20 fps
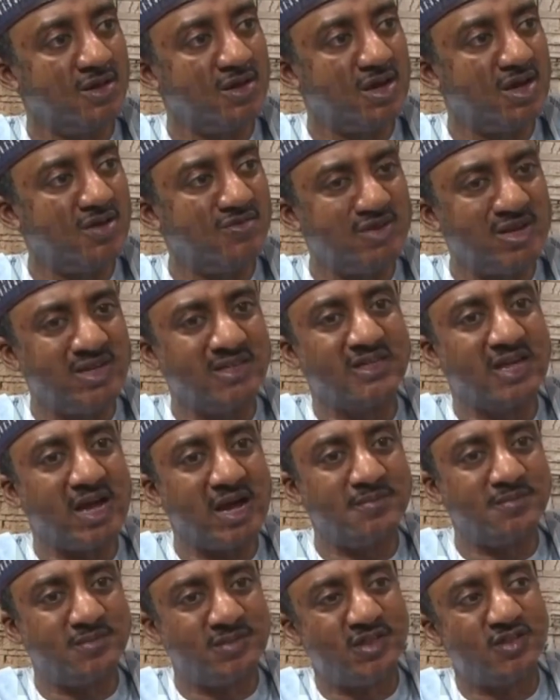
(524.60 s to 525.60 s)
Now, if there's
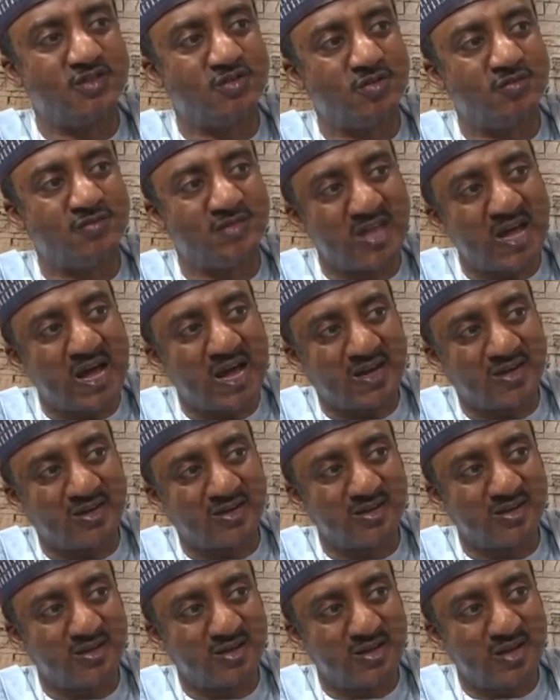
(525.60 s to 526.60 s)
absence of
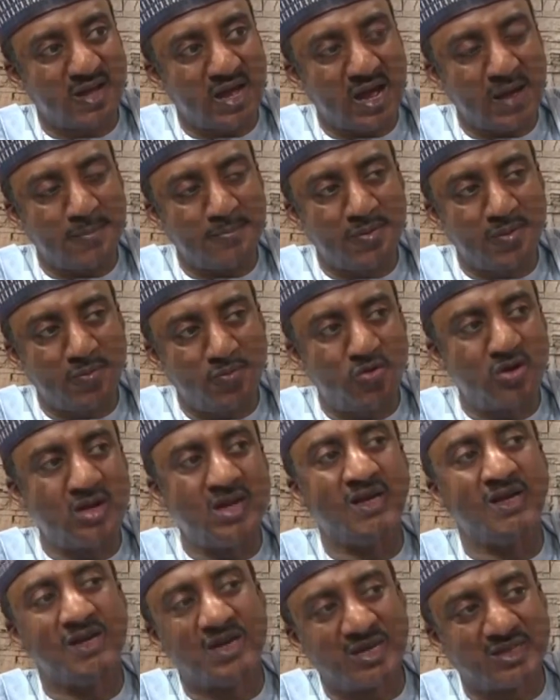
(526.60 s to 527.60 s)
that, and people
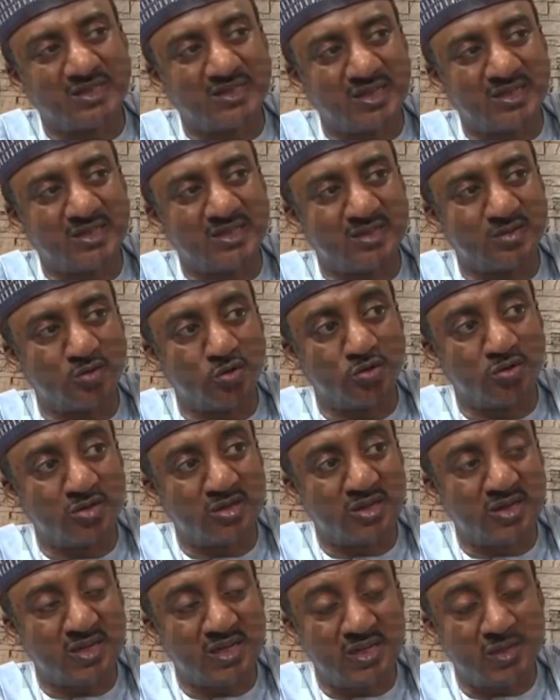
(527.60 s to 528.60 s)
neglected it
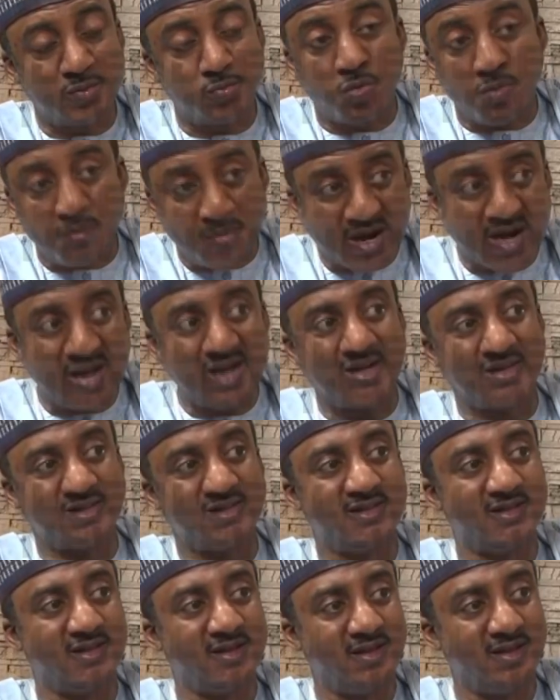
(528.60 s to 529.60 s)
until it
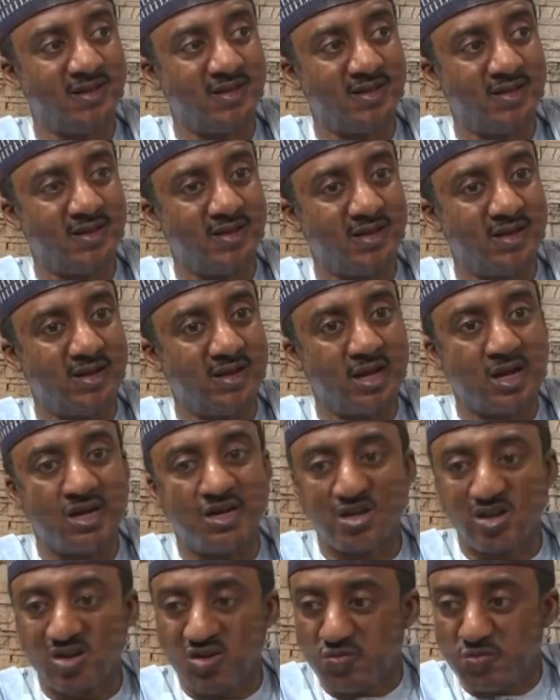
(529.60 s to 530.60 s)
boomeranged. Now
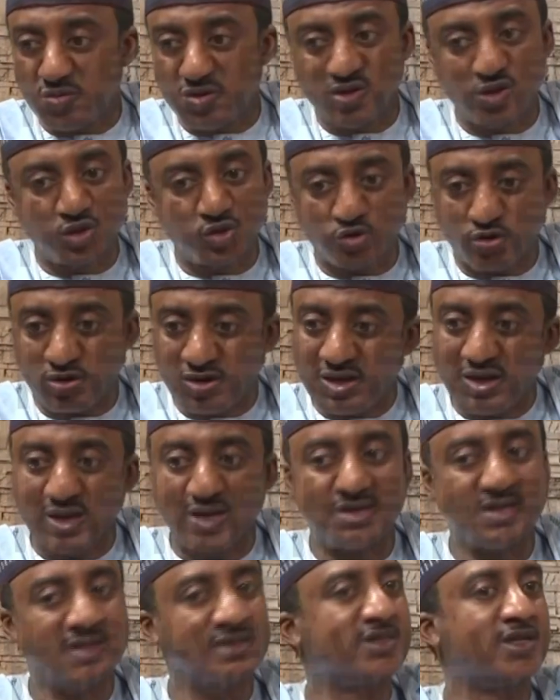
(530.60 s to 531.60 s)
the government is running
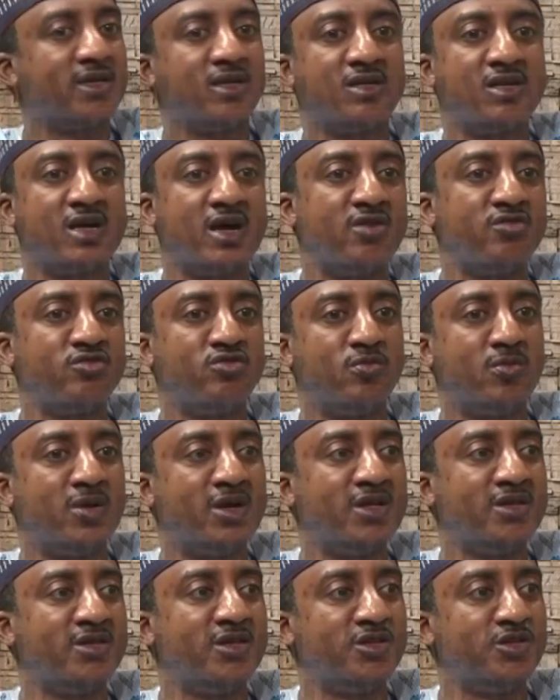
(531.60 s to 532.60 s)
helter-skelter how to
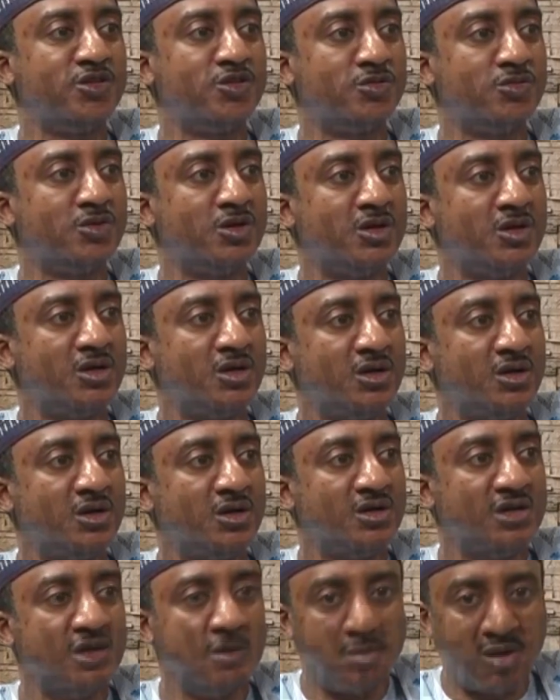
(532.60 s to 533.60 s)
manage the issue. Yeah.
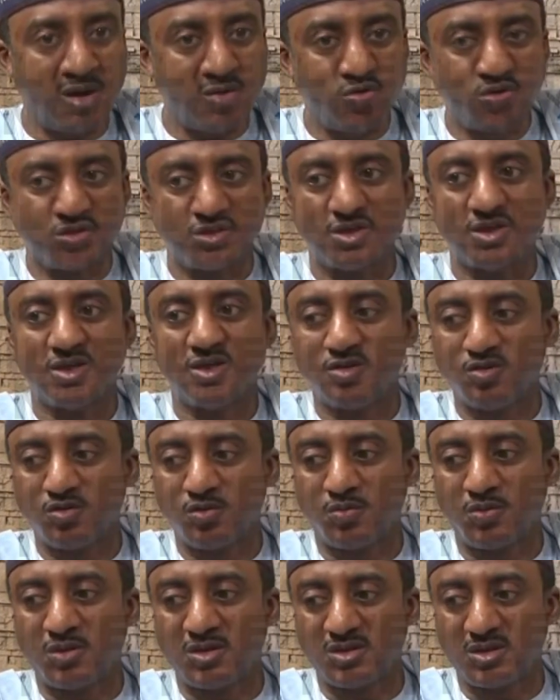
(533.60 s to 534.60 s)
The man was taken
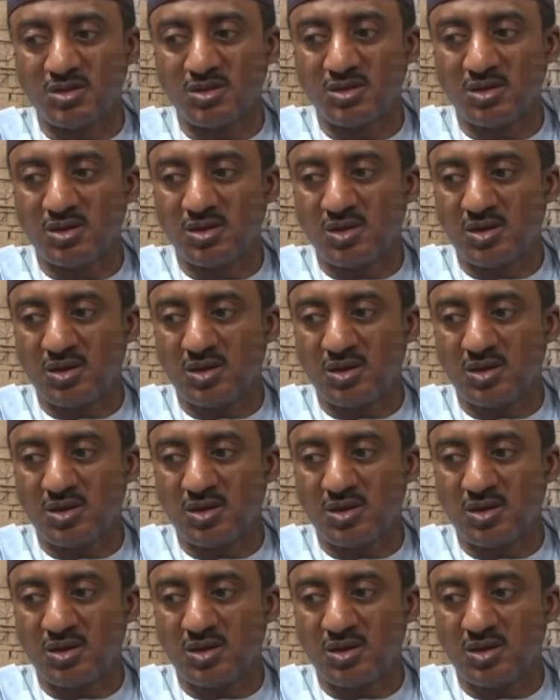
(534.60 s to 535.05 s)
to prison.